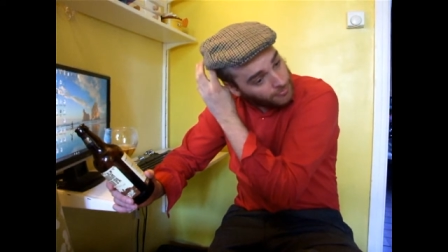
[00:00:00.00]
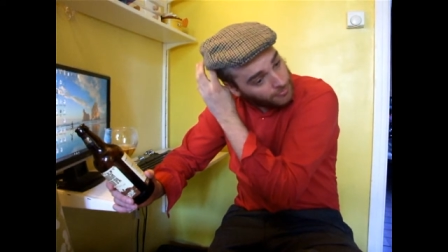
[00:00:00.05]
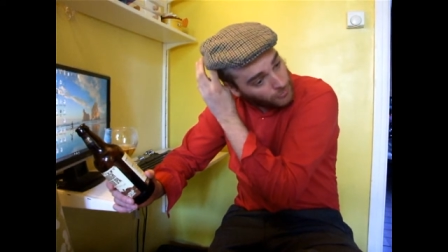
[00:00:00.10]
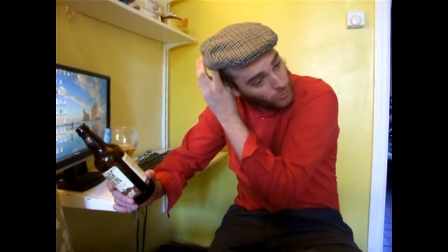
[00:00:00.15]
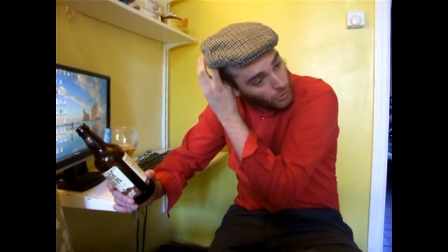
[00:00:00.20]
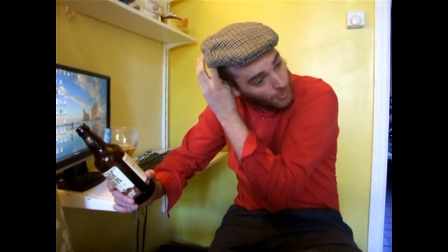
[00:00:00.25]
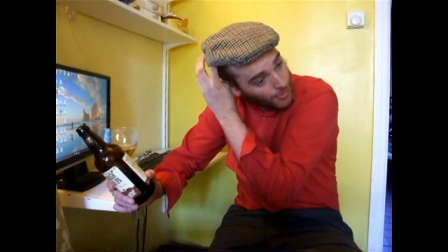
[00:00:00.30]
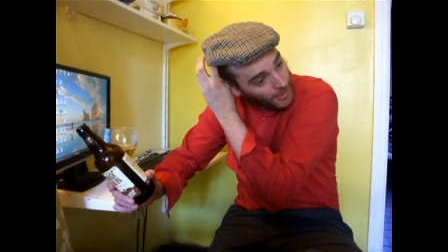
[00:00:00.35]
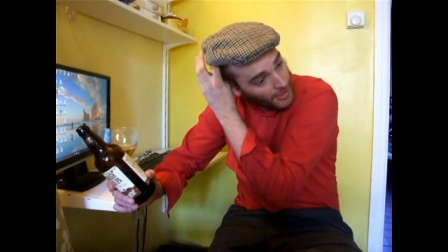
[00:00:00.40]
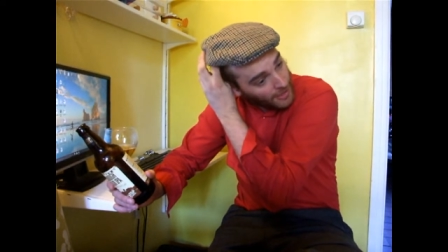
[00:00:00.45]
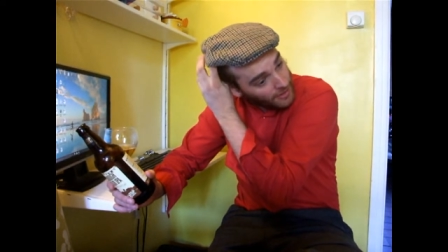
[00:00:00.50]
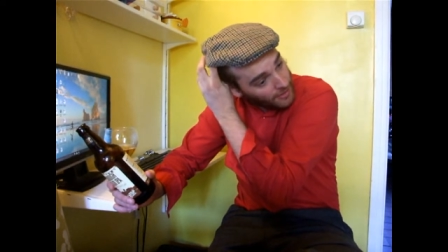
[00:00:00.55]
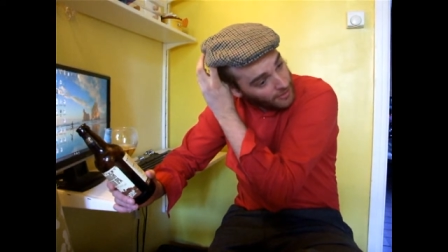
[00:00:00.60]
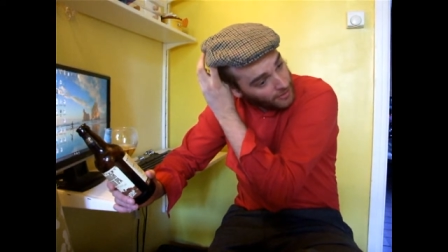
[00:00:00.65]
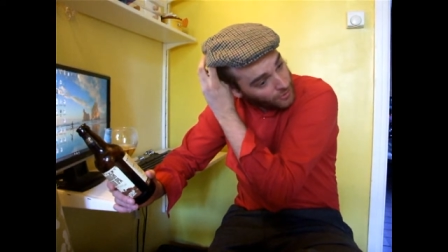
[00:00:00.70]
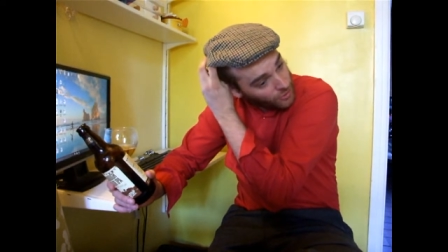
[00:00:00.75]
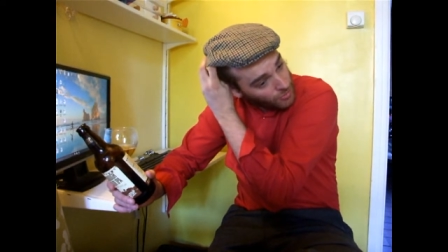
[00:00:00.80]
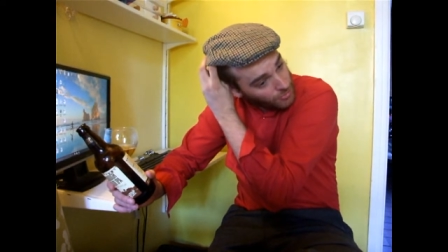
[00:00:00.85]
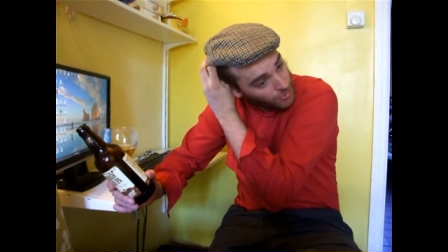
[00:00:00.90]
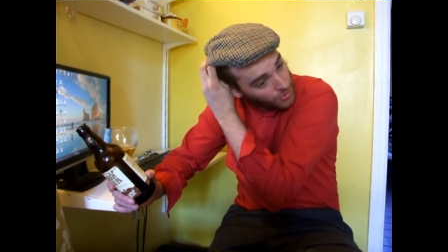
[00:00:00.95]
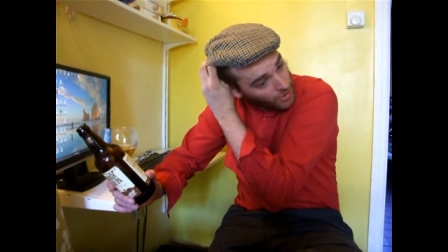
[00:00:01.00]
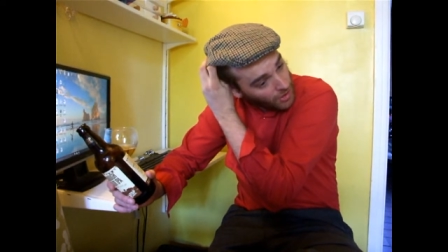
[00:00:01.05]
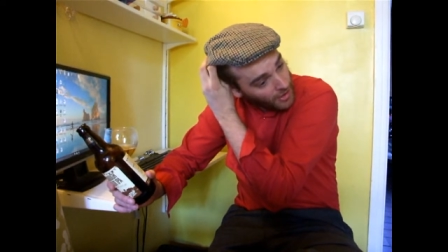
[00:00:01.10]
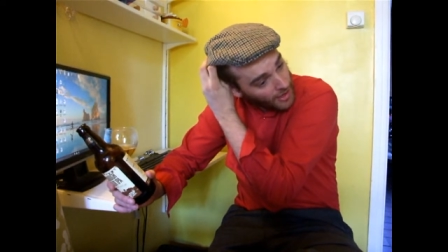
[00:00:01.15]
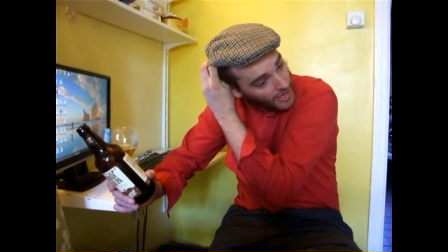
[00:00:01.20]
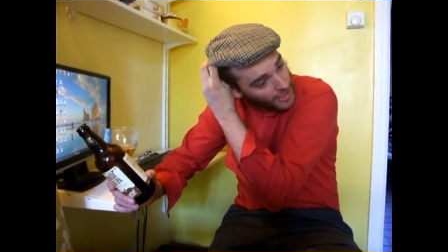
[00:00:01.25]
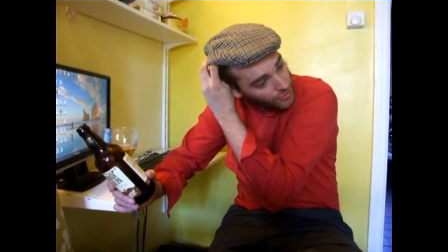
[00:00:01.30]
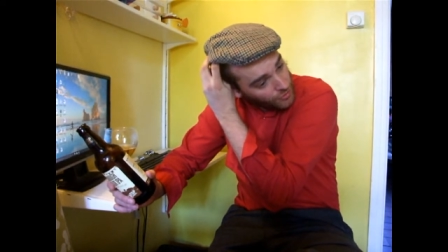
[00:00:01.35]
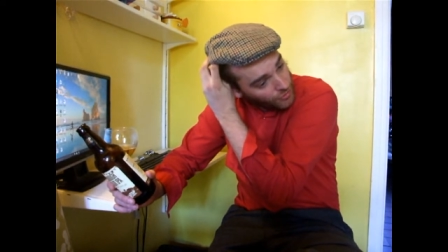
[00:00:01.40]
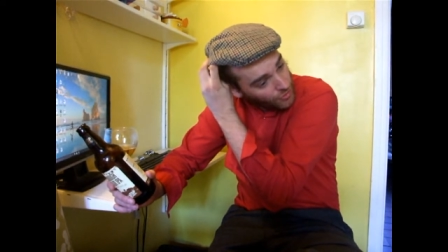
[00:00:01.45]
could be anything, some sort of
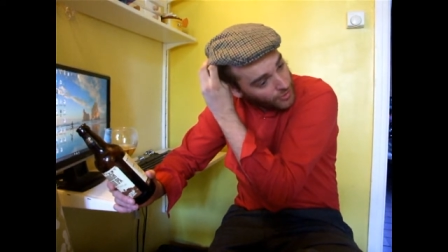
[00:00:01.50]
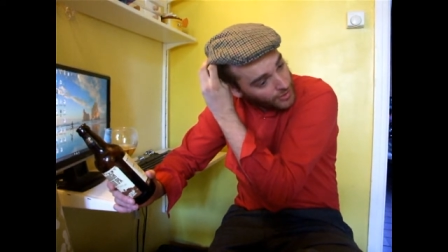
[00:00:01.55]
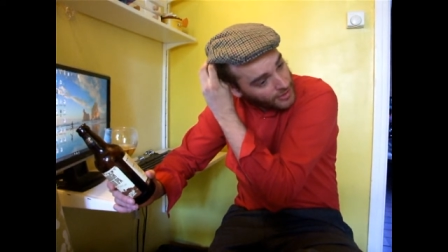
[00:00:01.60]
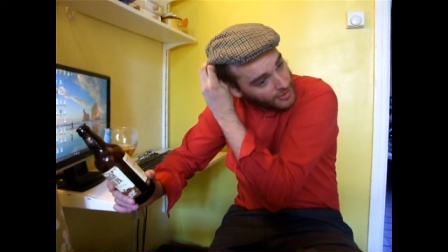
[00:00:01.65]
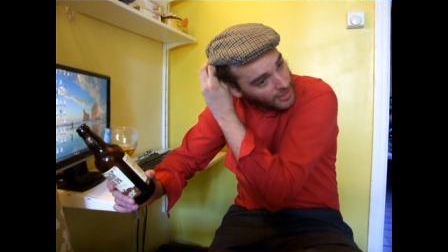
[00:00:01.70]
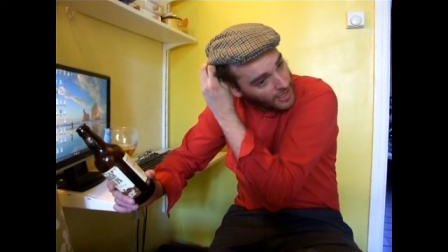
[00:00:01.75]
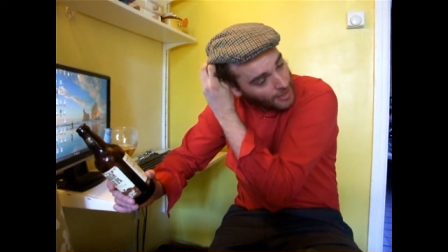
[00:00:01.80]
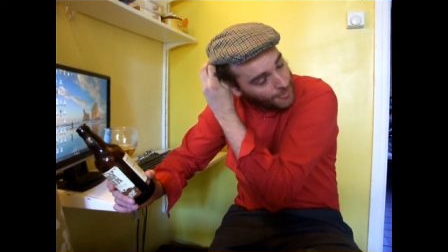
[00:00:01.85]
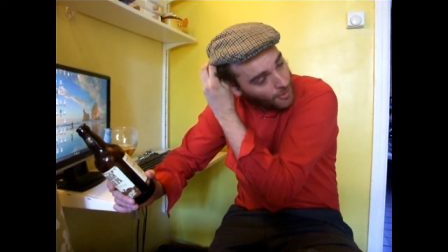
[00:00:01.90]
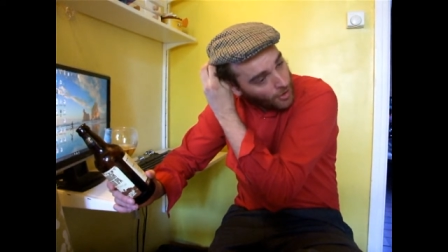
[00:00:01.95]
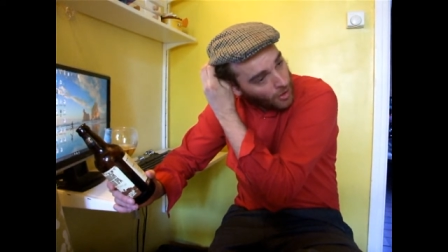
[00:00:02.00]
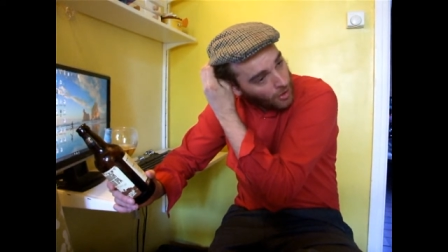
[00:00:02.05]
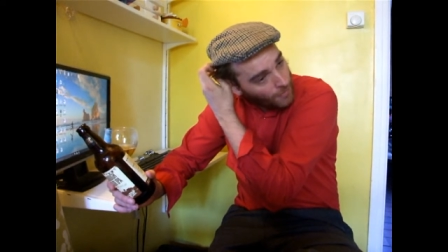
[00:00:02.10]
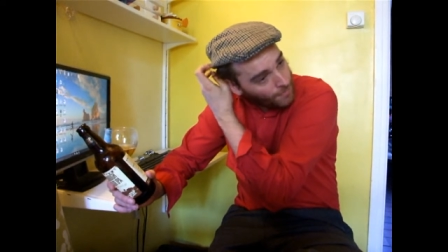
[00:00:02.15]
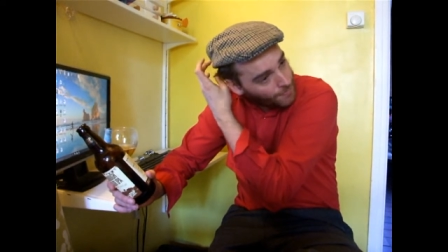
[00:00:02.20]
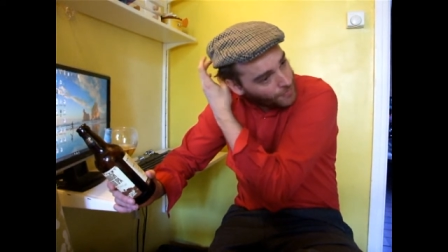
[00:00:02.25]
hedgerow type hop.